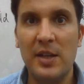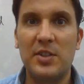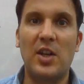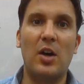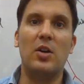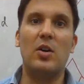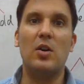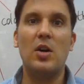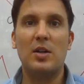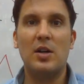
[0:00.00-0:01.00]

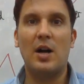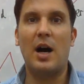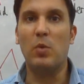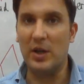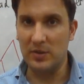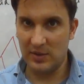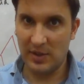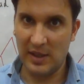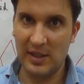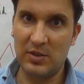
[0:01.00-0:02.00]
so I
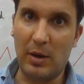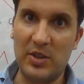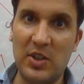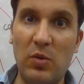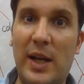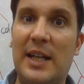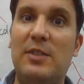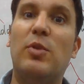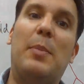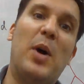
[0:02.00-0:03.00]
won't. So I'll just
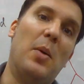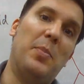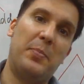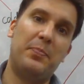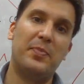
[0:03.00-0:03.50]
quickly wrap up.